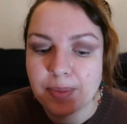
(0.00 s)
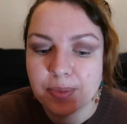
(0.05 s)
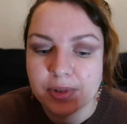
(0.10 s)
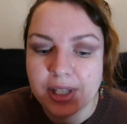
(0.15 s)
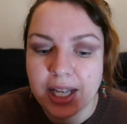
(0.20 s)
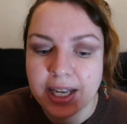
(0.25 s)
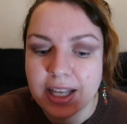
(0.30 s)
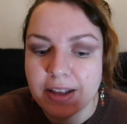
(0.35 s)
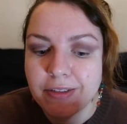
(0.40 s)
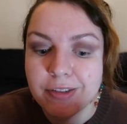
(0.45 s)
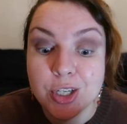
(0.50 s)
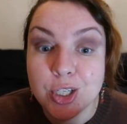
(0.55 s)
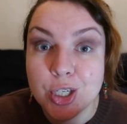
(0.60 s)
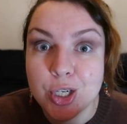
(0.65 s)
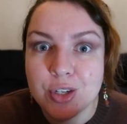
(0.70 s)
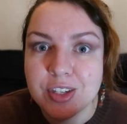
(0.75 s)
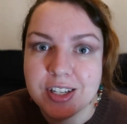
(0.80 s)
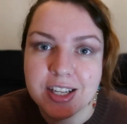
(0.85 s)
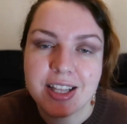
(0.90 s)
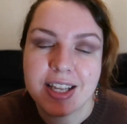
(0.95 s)
like even
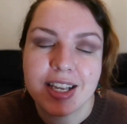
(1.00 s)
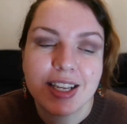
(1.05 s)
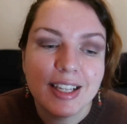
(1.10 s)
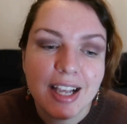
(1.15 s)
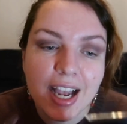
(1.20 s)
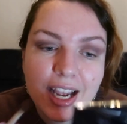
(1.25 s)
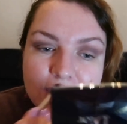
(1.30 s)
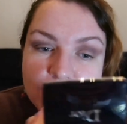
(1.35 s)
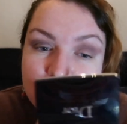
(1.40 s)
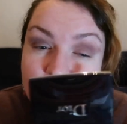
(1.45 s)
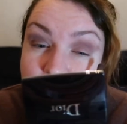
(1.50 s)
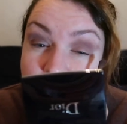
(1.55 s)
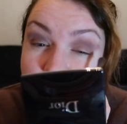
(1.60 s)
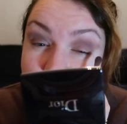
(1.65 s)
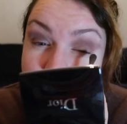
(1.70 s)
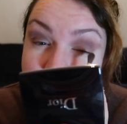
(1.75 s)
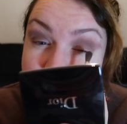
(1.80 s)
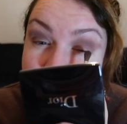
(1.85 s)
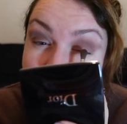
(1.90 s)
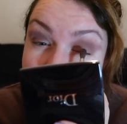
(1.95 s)
choosing these
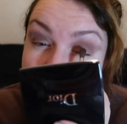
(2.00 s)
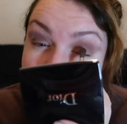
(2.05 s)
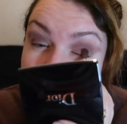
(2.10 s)
eyeshadows,